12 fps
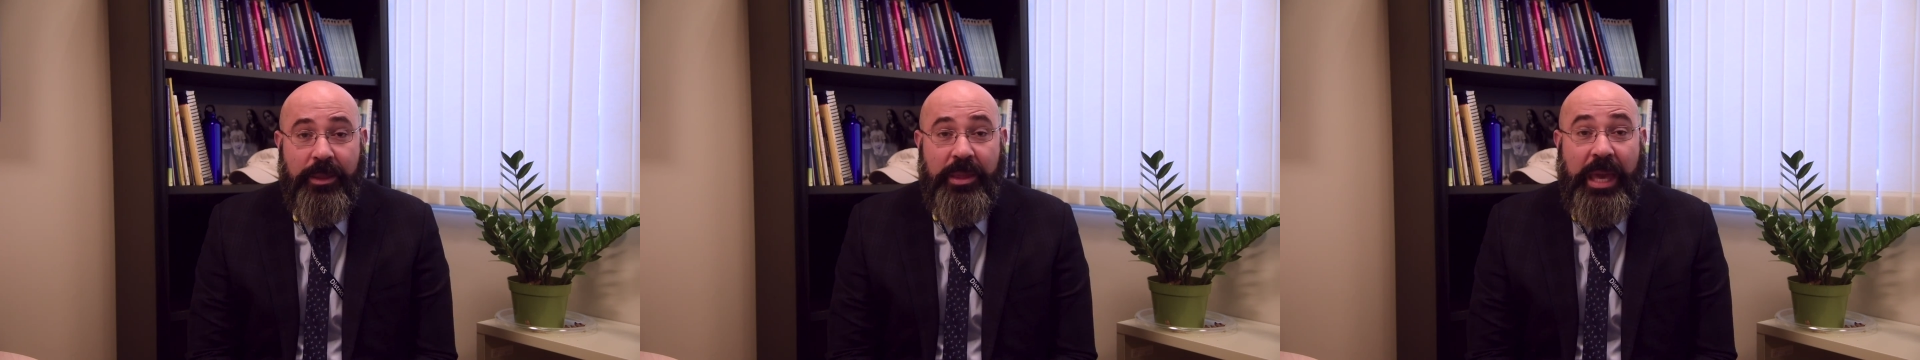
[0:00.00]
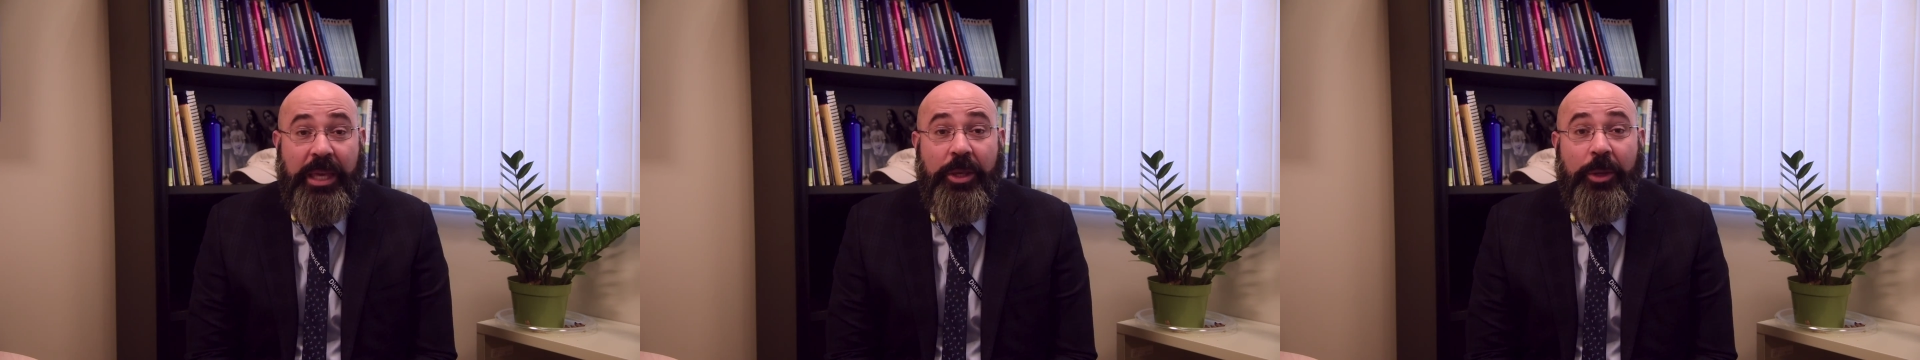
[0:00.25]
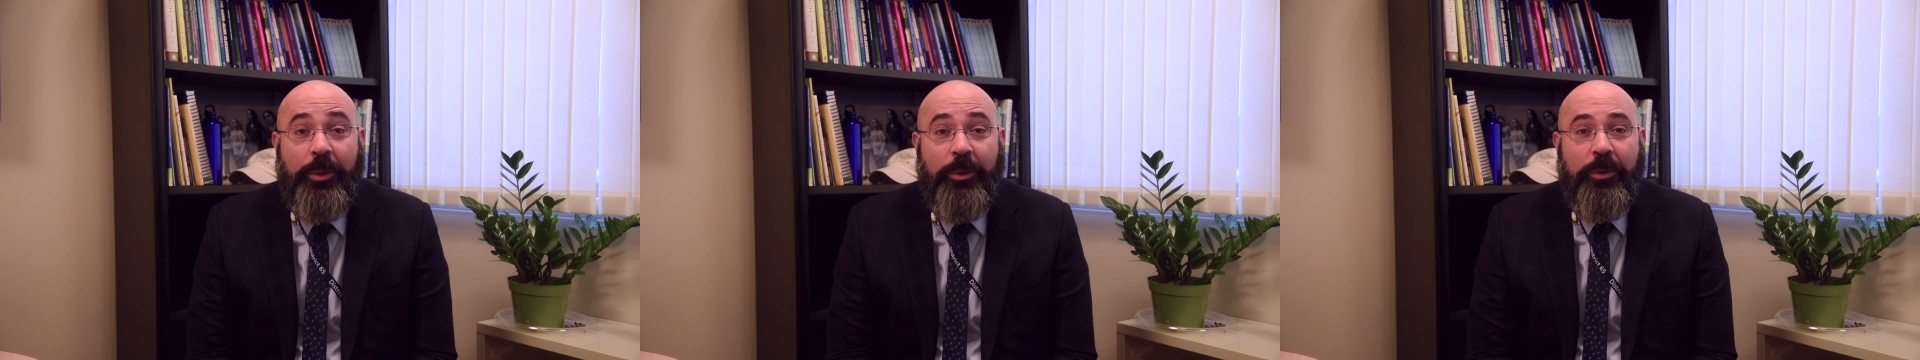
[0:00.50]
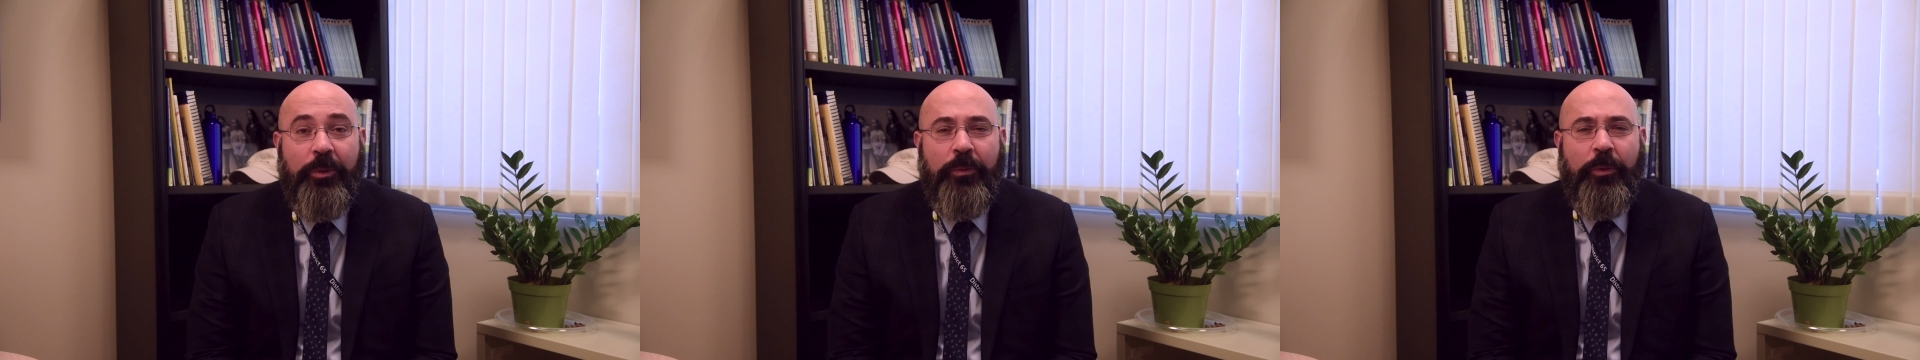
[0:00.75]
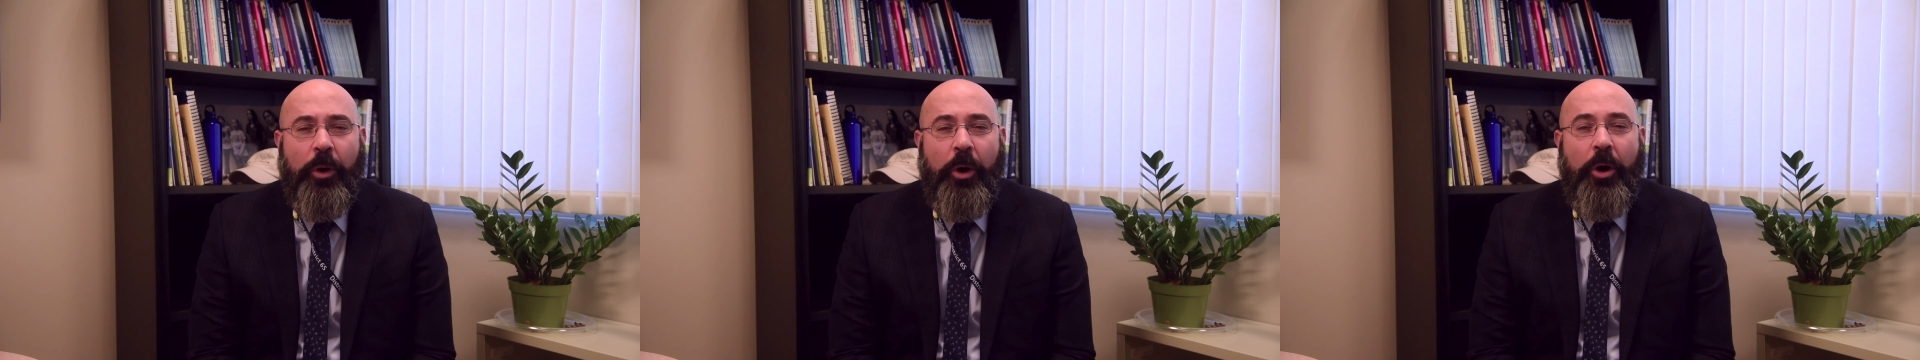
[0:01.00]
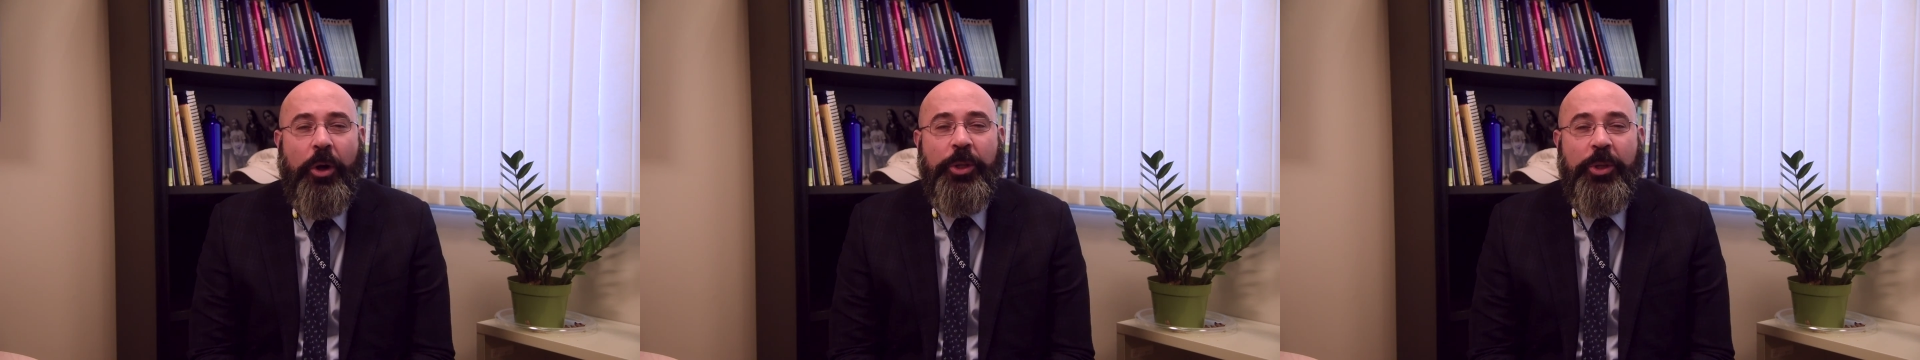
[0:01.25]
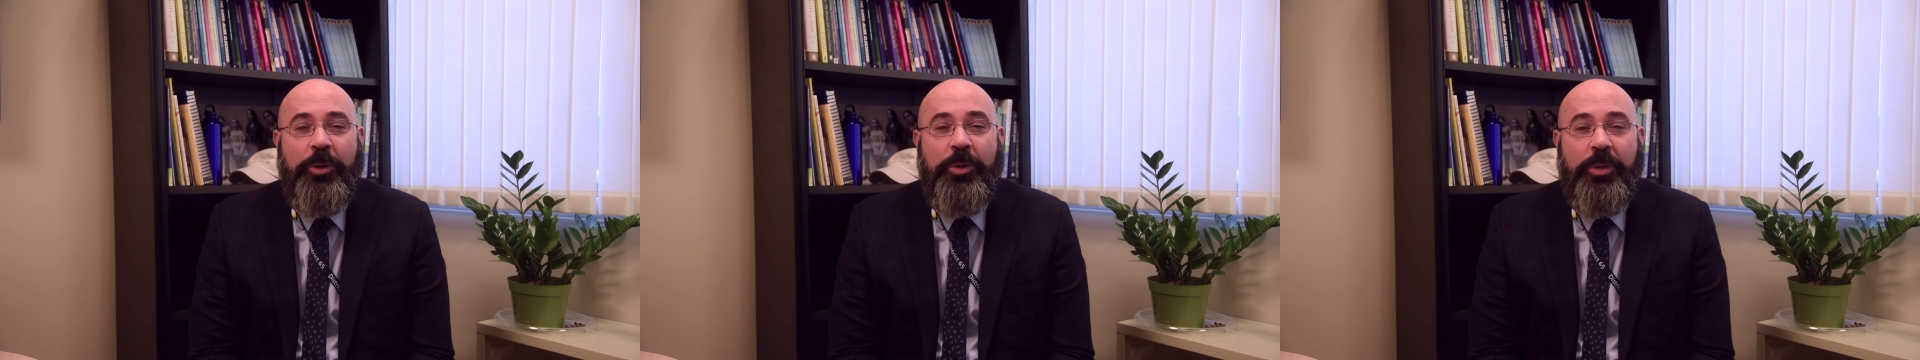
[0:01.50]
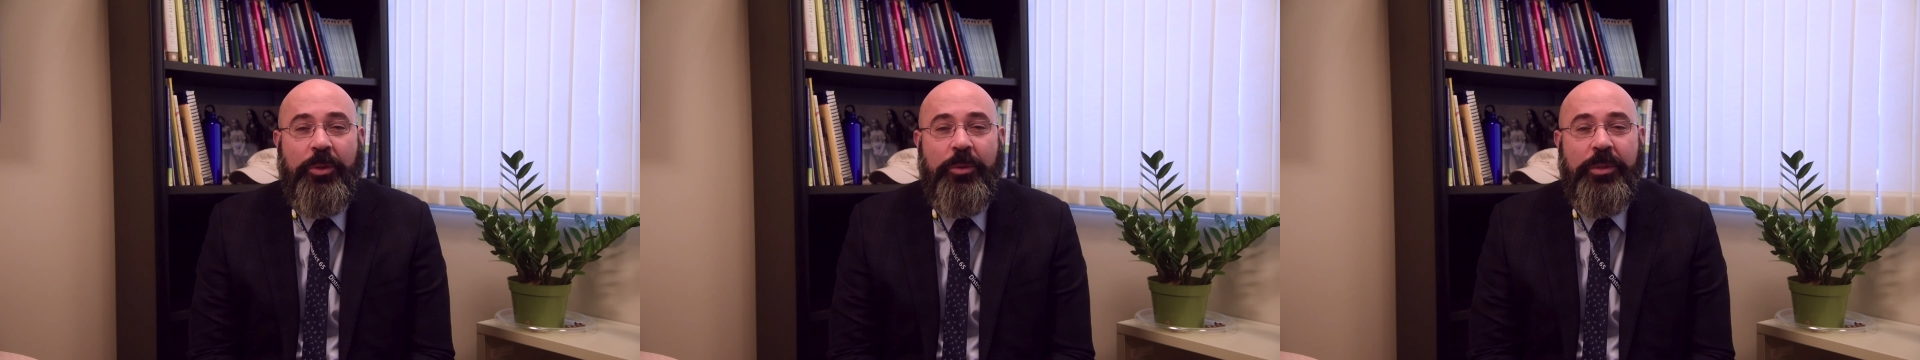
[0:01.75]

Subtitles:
Thank you for all you do